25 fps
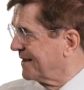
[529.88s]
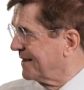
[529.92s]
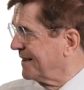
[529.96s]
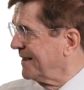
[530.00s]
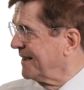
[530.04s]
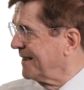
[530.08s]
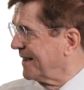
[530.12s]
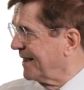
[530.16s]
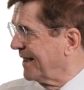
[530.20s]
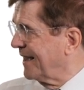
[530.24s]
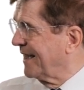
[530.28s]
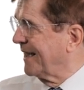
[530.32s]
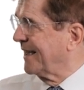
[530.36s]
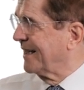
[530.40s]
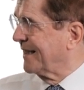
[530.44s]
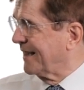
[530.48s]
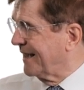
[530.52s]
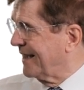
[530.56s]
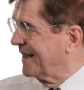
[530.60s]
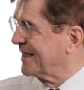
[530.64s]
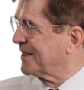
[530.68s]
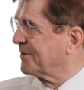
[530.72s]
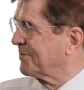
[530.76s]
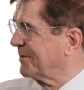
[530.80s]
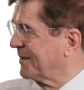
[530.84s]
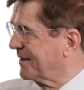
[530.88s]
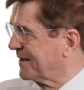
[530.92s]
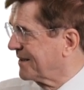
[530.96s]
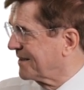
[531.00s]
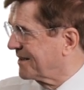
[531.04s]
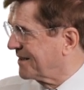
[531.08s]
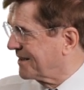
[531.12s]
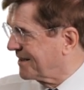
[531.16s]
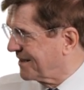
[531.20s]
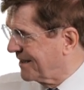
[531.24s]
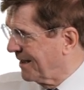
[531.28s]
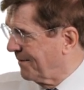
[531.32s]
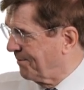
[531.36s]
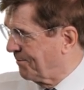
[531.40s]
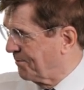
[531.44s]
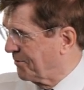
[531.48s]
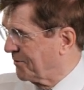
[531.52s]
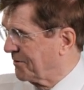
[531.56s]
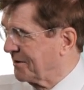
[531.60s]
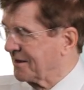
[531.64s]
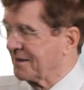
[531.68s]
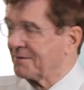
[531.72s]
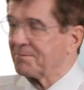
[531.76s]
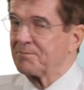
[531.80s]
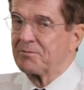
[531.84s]
TNS with a
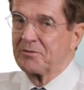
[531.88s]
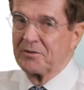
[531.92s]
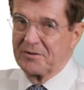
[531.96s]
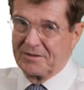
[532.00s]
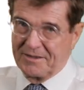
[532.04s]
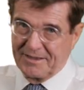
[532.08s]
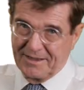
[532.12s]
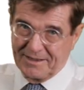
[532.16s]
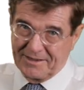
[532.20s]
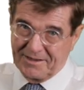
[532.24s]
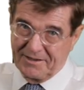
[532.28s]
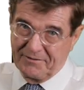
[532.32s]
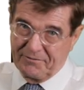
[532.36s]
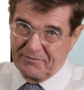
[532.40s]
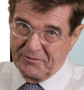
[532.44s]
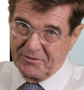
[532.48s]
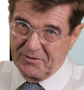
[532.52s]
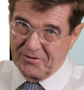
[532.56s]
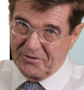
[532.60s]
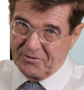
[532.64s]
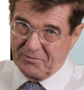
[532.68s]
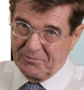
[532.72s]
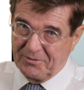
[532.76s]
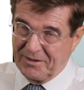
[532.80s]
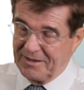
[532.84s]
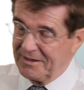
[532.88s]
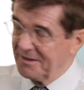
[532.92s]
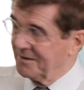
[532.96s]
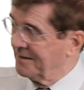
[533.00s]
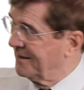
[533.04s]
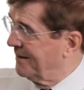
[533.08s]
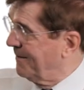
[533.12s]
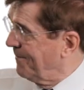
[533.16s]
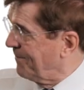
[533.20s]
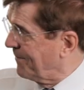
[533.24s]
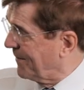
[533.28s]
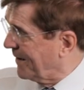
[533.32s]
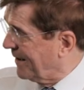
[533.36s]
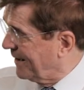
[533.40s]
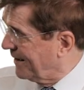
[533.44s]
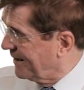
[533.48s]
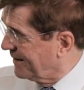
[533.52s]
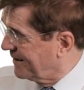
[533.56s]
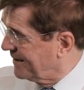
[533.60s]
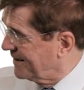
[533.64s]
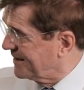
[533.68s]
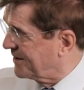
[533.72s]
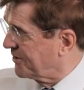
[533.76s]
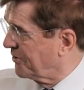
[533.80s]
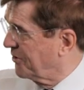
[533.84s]
separate protective earth wire.
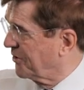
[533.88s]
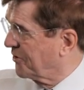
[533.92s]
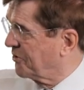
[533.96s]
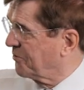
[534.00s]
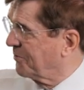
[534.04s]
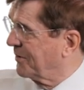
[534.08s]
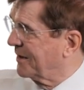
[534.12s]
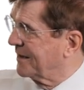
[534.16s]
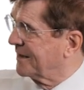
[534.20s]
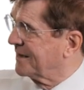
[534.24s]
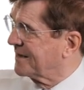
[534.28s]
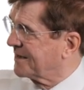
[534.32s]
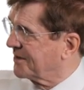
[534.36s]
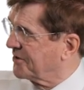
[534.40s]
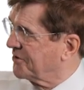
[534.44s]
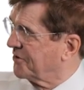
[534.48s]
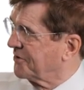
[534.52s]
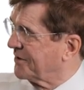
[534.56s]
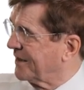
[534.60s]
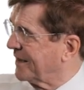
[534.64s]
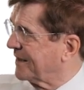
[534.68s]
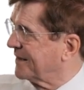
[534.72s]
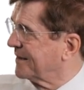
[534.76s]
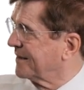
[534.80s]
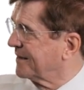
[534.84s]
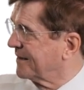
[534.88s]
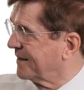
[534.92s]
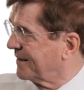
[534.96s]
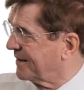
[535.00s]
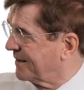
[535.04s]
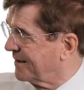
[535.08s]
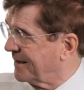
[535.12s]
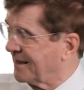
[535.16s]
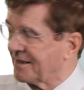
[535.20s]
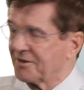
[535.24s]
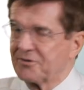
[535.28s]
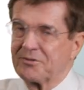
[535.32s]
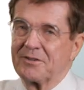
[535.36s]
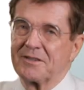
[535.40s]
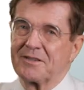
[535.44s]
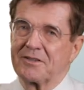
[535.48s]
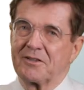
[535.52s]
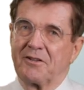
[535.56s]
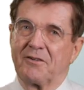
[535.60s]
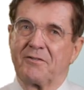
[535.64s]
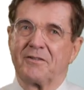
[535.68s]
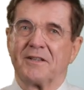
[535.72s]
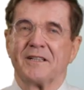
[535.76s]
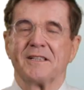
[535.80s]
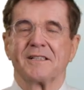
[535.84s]
And this earth wire is connected at the entrance
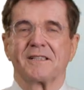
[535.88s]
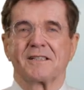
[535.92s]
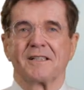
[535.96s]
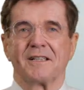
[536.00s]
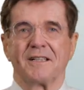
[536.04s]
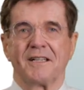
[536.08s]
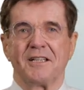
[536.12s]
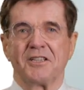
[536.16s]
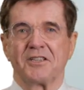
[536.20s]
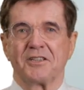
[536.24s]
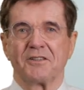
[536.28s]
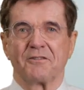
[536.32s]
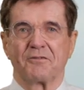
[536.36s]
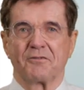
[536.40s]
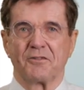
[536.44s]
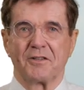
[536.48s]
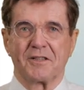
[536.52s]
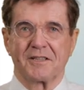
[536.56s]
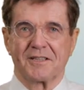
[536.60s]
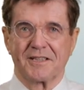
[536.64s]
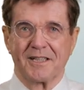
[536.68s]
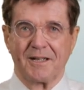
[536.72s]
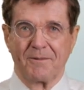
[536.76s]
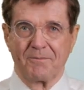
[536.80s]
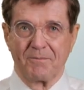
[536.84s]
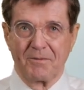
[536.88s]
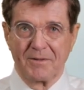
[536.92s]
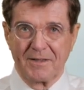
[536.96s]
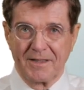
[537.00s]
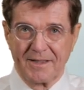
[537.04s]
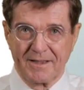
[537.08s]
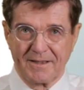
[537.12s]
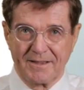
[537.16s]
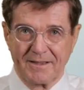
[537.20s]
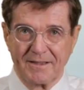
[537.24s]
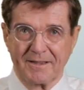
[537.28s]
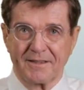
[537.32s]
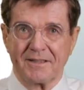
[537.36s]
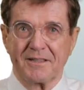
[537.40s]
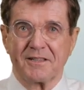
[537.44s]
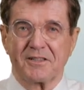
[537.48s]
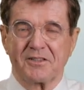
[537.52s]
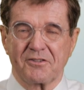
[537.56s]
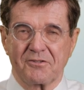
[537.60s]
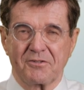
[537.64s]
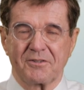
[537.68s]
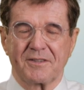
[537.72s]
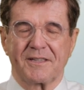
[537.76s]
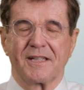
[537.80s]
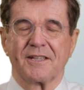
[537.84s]
of the installation, for example, at the
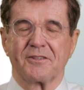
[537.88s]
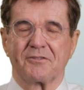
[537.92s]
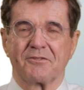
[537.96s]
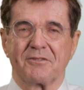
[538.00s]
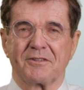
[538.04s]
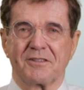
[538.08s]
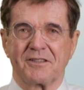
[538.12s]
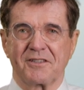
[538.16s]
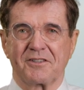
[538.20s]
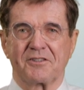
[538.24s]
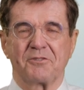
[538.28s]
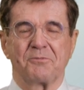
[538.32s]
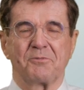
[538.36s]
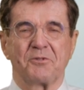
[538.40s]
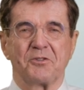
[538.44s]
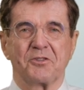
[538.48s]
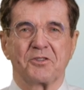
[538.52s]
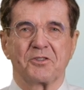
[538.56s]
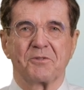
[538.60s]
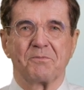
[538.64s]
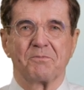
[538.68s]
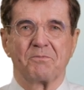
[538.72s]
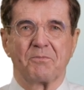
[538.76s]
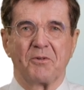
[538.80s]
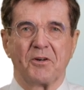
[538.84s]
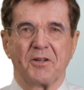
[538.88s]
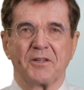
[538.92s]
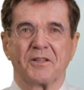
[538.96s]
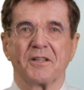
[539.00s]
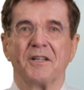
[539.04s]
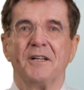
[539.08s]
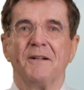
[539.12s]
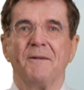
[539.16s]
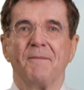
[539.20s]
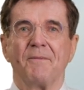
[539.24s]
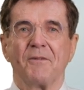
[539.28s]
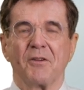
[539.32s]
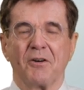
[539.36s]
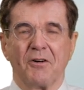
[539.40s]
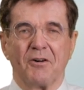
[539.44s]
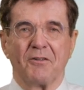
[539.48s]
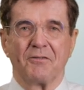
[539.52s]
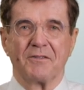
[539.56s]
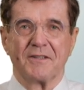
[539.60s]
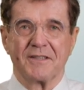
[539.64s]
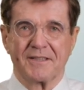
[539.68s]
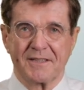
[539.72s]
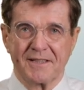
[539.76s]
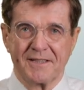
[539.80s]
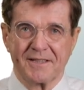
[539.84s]
central distribution point
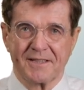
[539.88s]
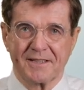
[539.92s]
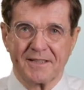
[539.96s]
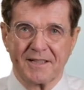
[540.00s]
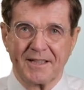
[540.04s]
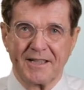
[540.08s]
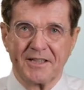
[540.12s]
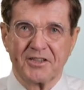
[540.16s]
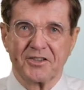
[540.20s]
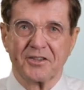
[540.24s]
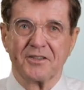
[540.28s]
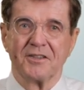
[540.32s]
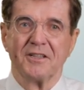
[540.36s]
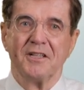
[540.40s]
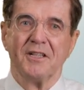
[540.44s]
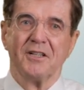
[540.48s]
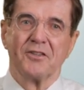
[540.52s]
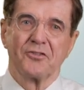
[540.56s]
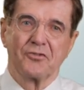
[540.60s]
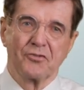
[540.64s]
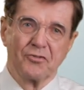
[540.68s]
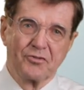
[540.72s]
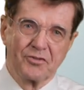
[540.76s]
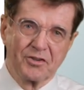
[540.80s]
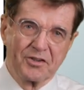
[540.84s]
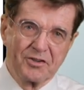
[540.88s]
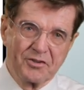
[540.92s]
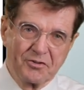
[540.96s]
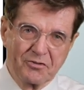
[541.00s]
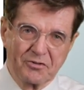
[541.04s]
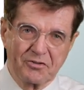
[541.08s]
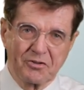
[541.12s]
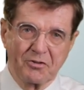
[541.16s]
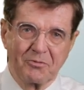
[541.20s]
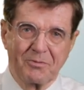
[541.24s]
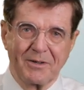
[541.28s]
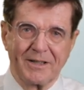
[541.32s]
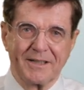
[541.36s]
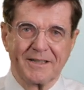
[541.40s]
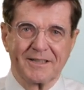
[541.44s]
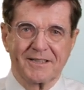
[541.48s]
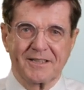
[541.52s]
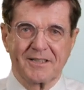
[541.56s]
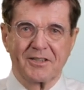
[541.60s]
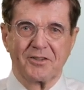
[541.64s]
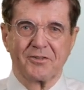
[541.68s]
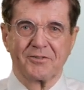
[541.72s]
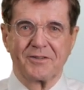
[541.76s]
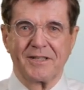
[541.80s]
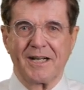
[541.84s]
of this installation to the neutral wire.
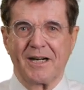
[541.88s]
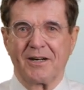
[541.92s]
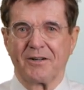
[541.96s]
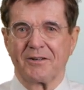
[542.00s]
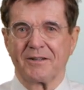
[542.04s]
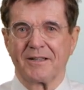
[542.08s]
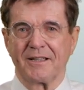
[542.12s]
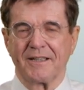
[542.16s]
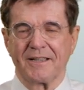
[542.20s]
So now